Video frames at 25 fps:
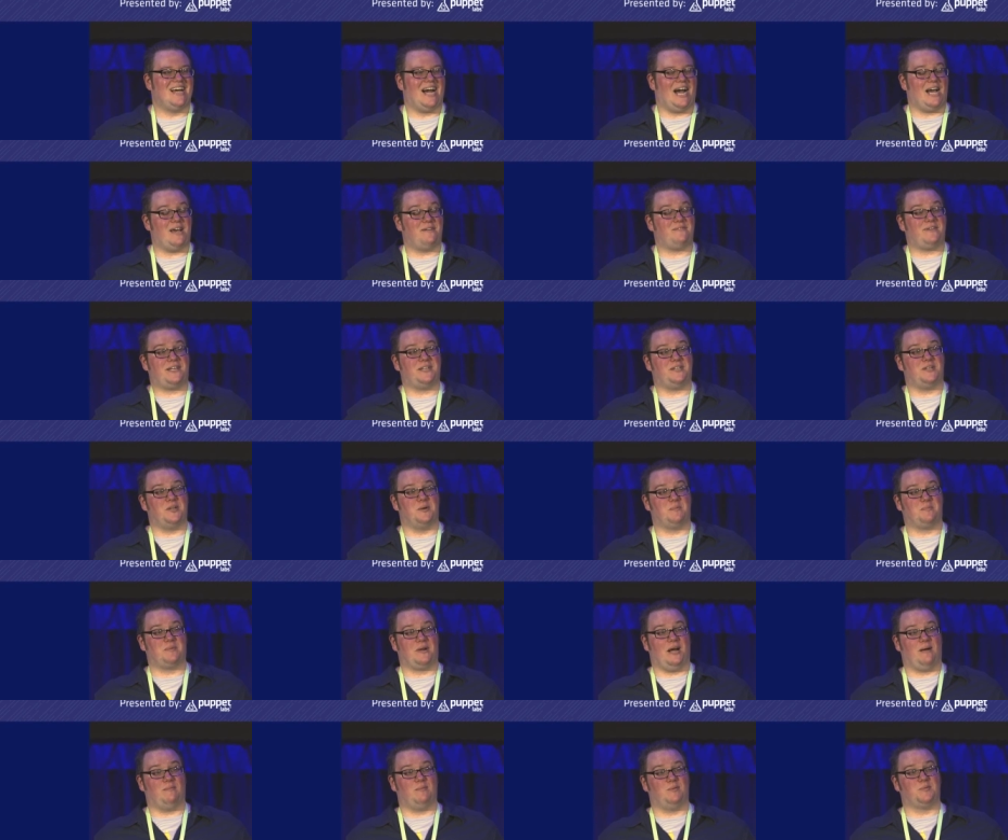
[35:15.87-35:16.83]
I've had no
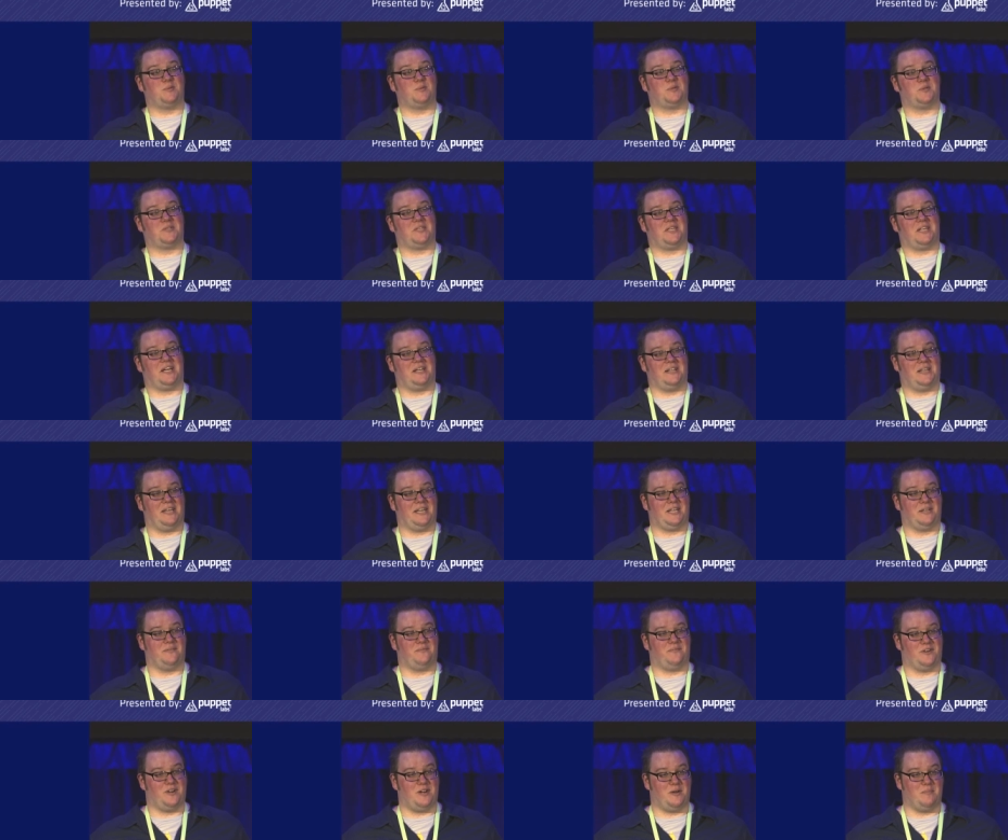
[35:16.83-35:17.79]
problems with it. I like
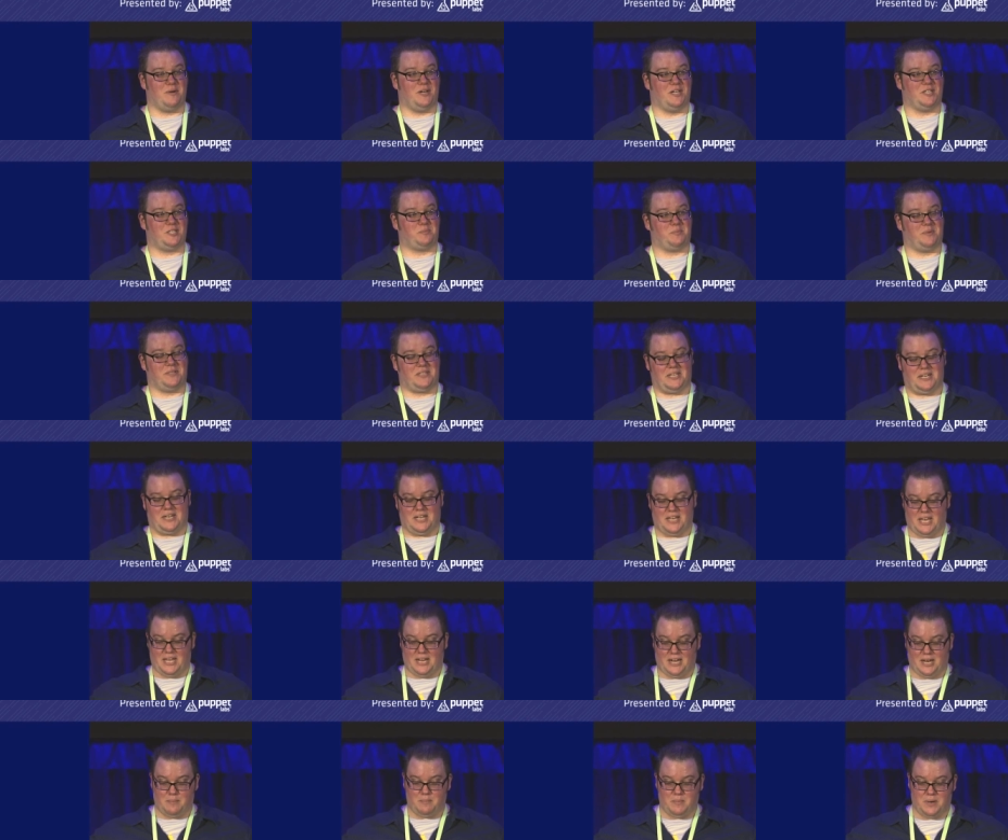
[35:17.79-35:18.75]
it very much. But then
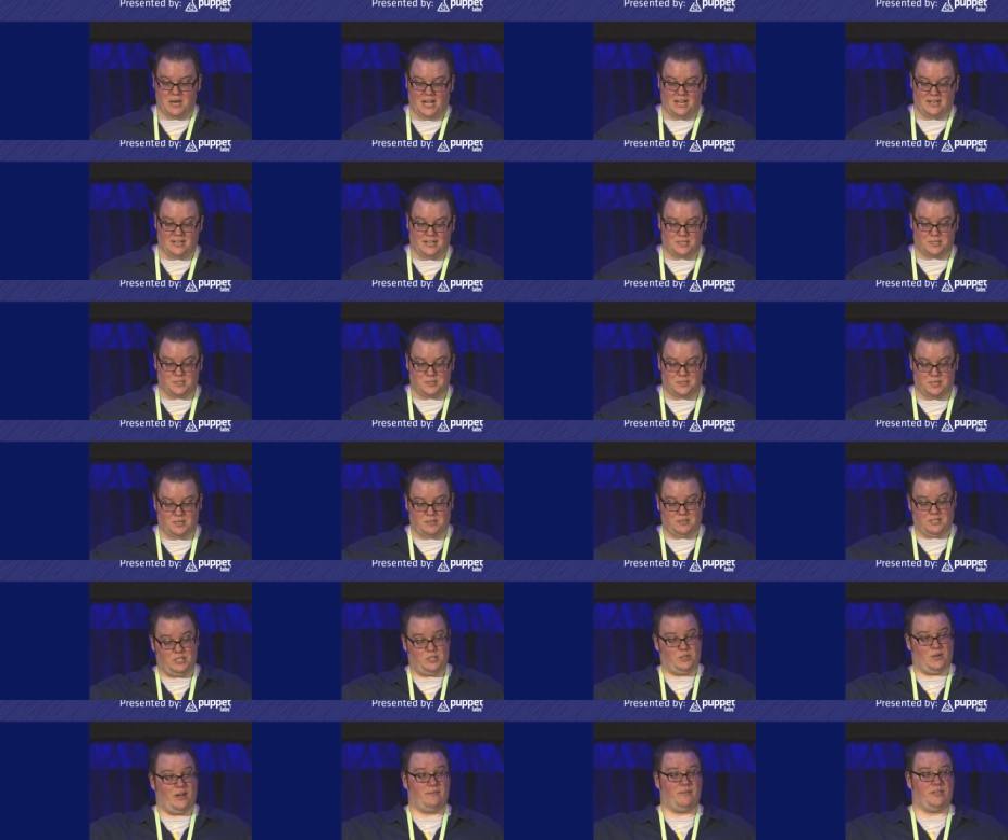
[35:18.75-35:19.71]
again, I'm not necessarily
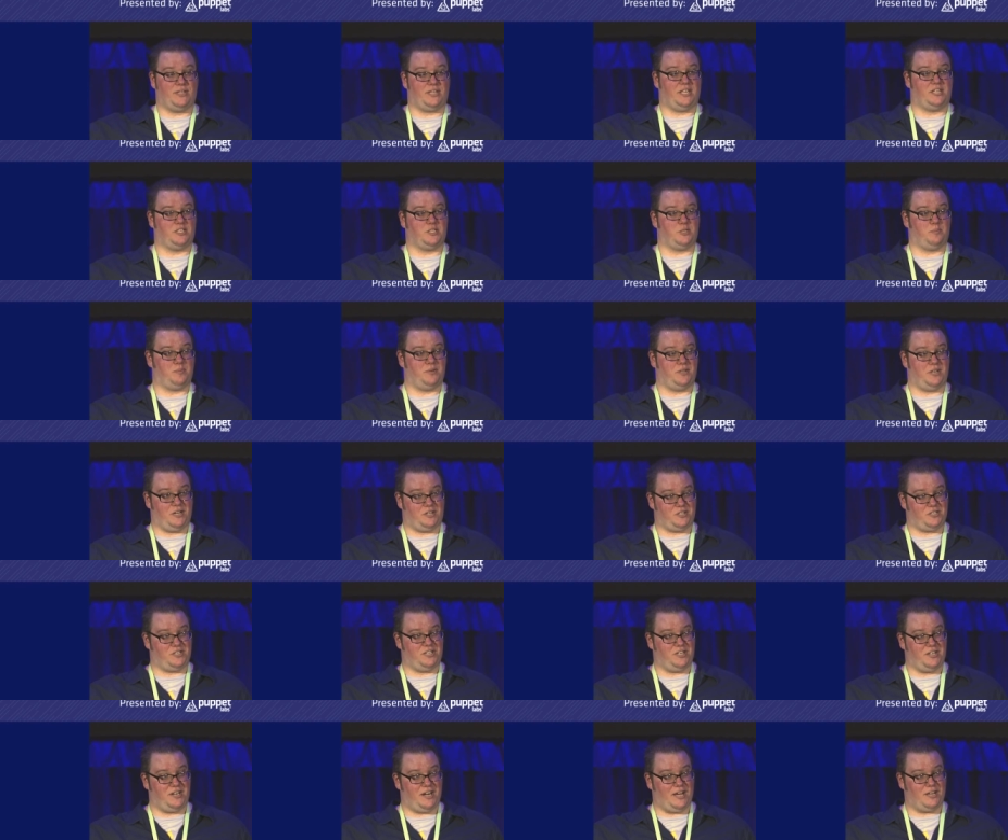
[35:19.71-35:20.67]
driving things to
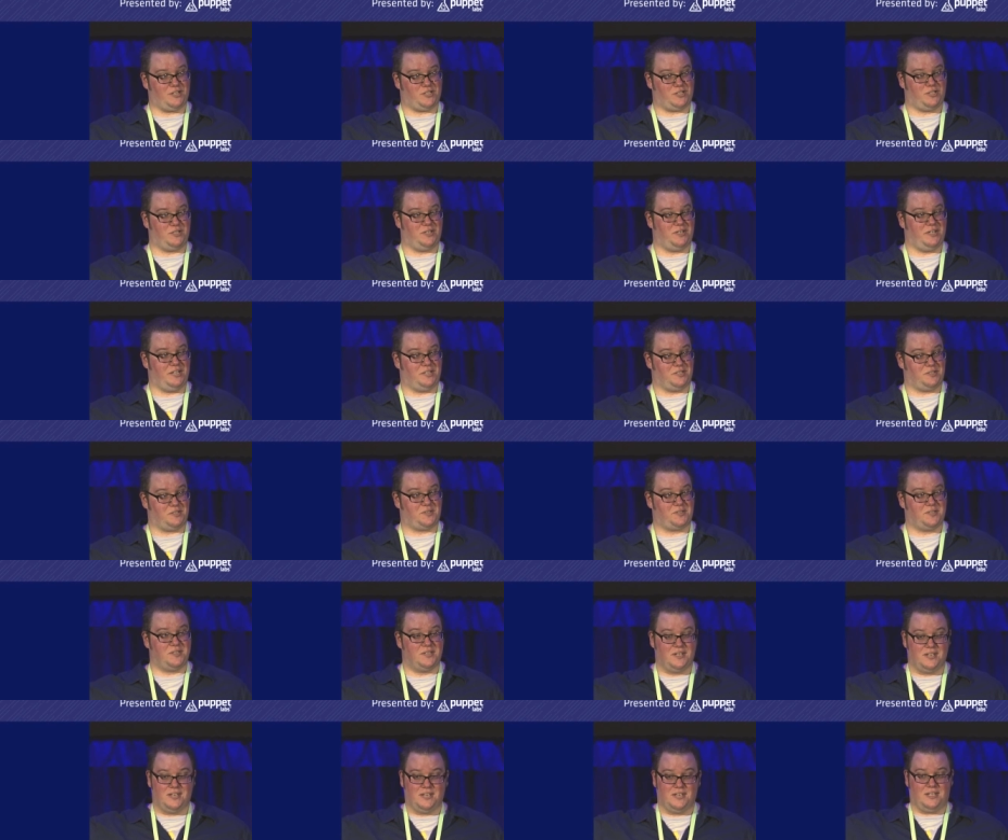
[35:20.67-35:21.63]
production in Azure. It's
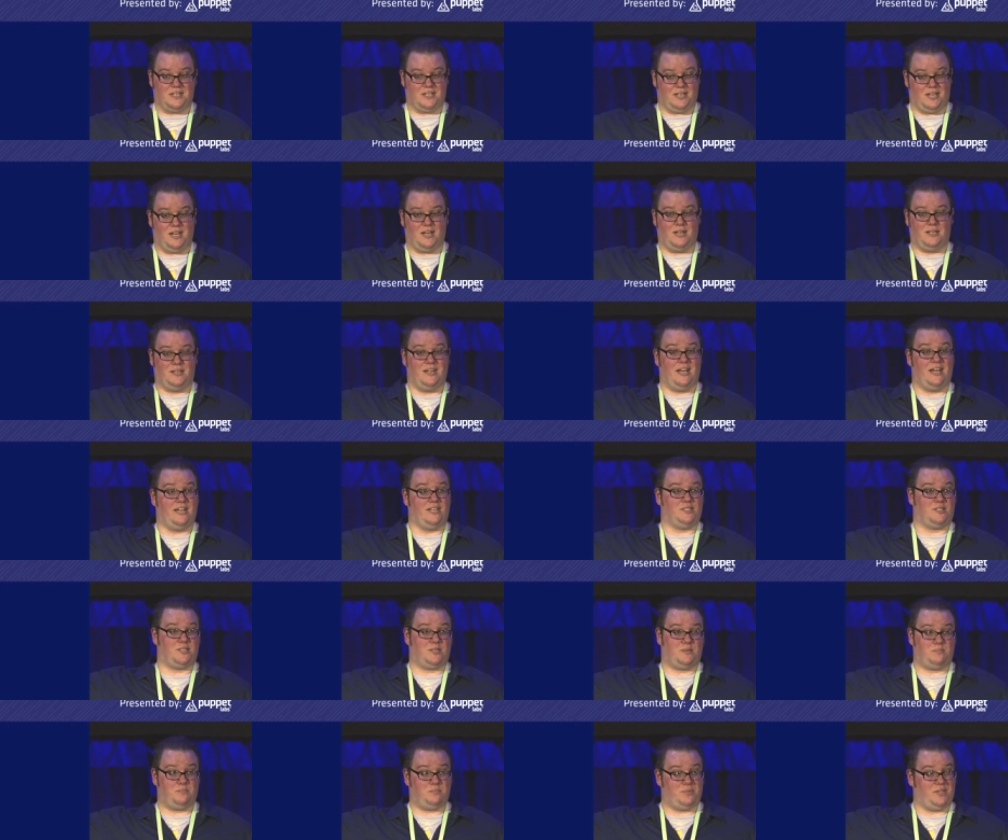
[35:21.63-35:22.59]
a
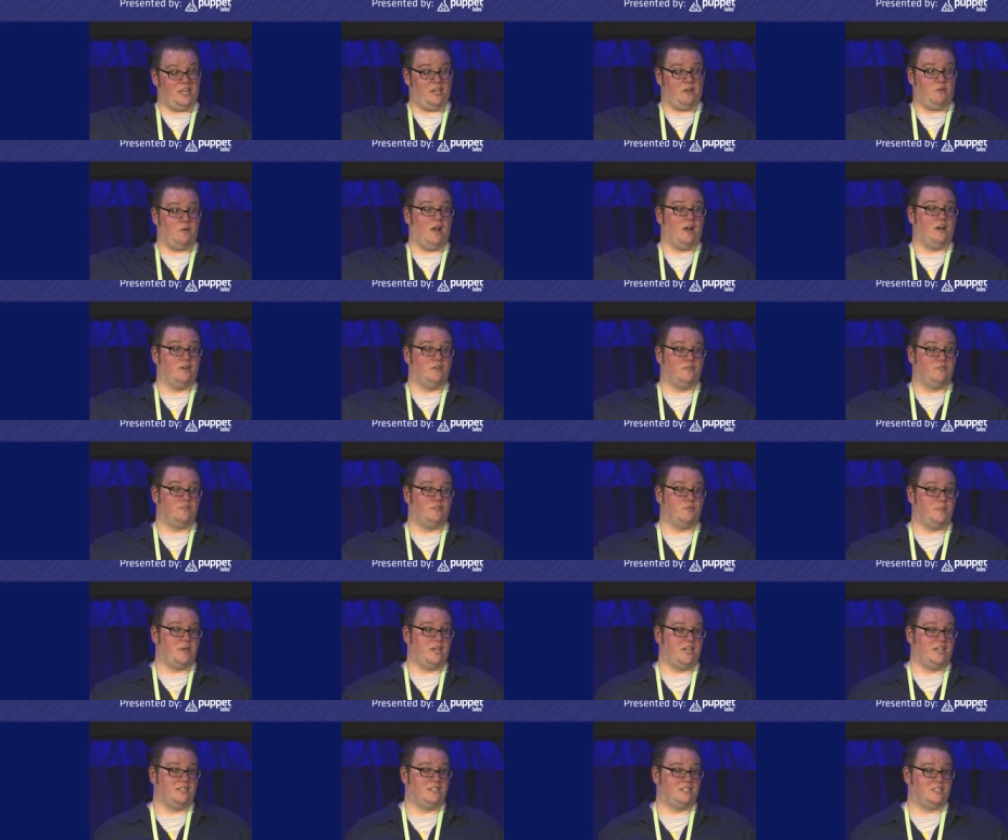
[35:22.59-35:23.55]
nice playground for
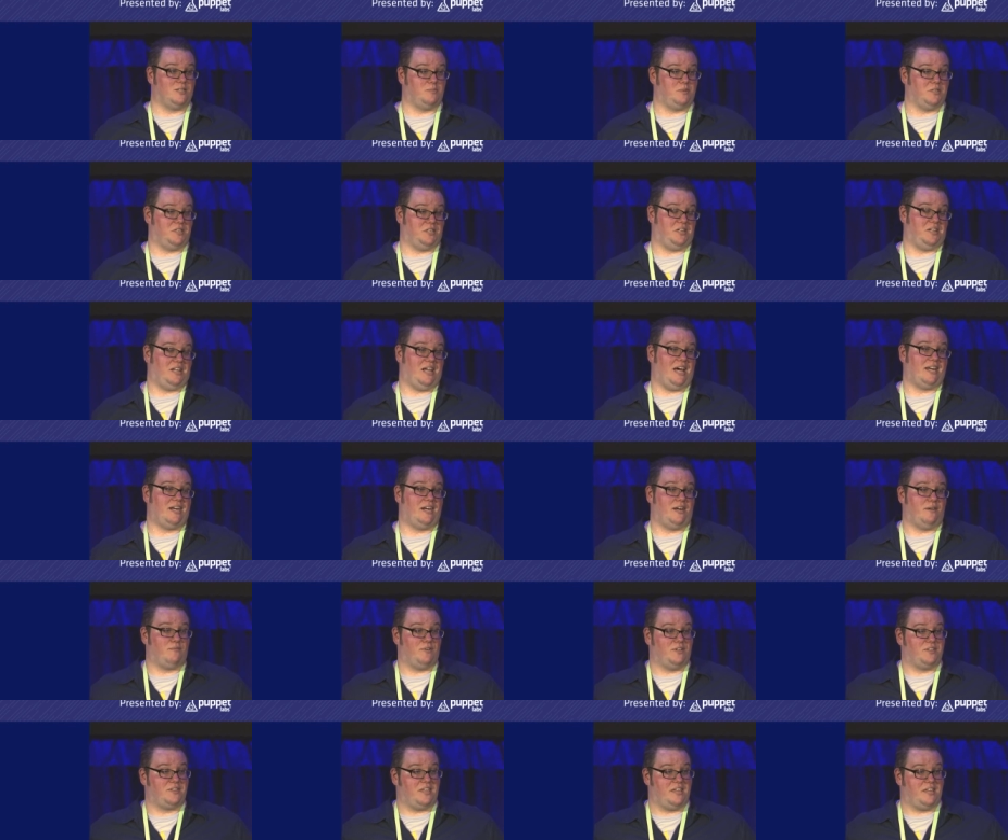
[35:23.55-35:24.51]
me to build a lot of
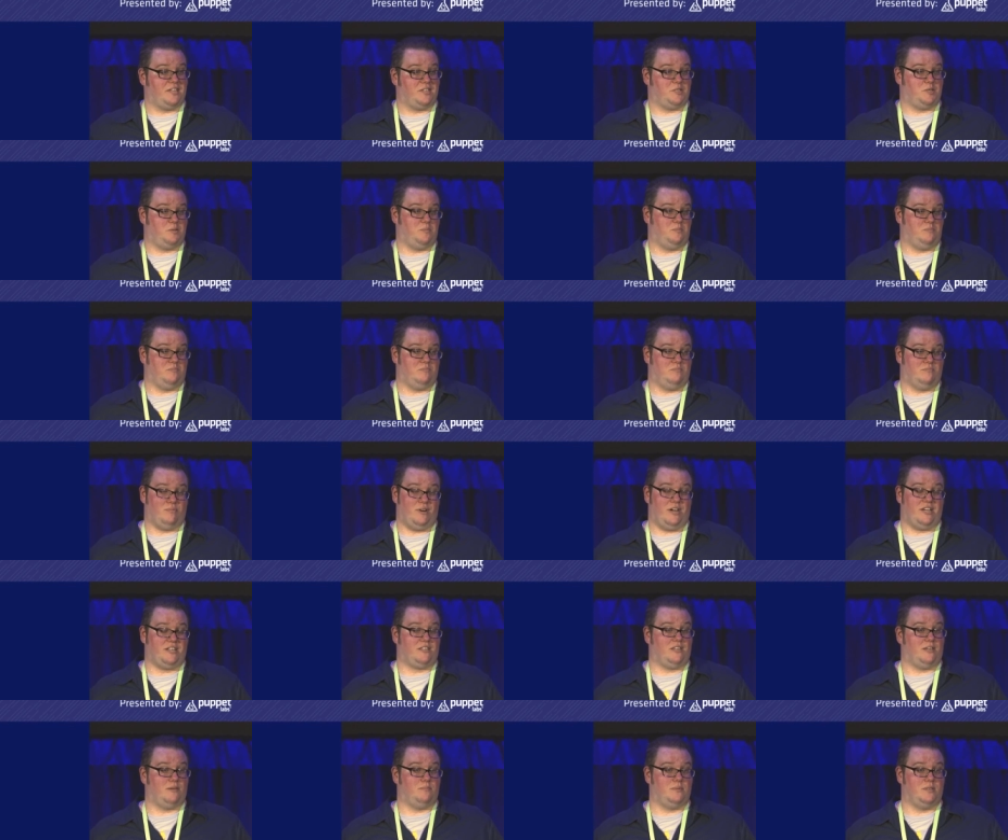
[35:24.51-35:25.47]
different things and
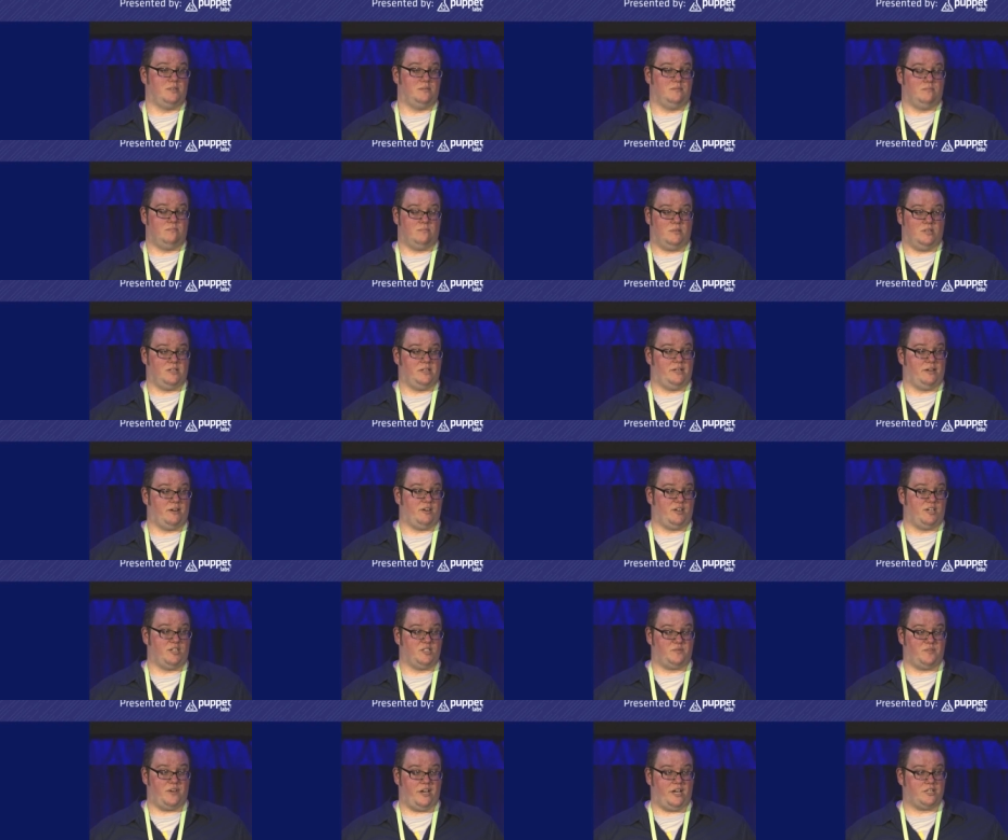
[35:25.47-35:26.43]
break them in
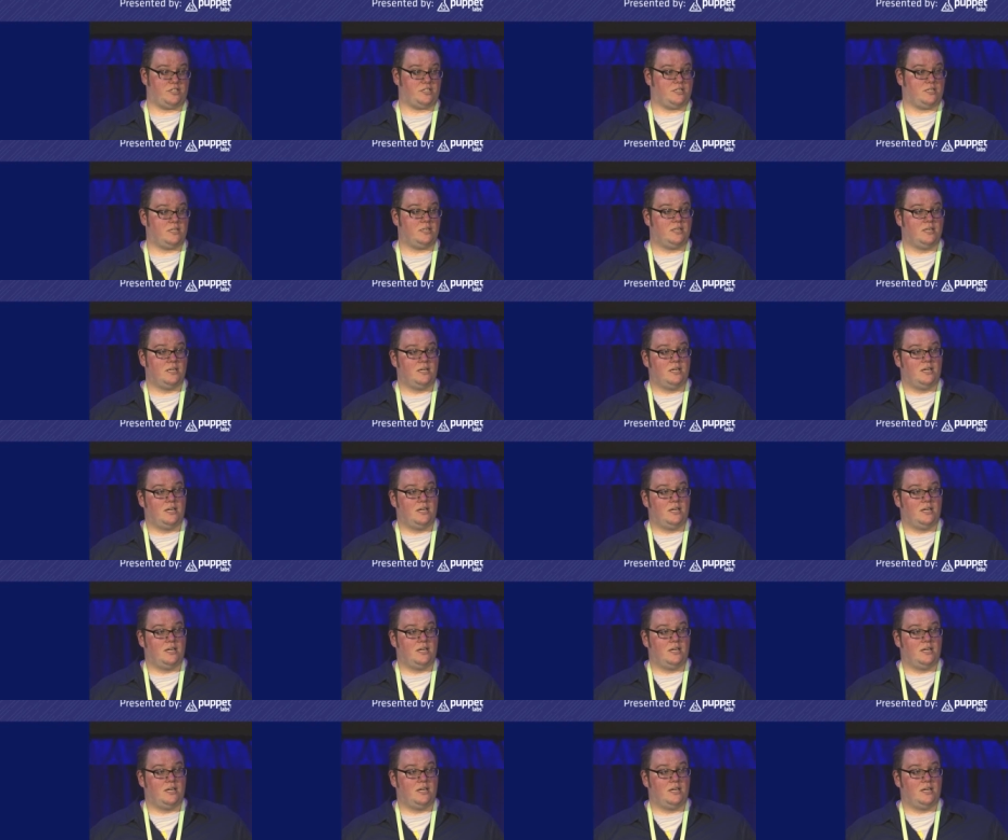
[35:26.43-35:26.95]
hilarious fashion.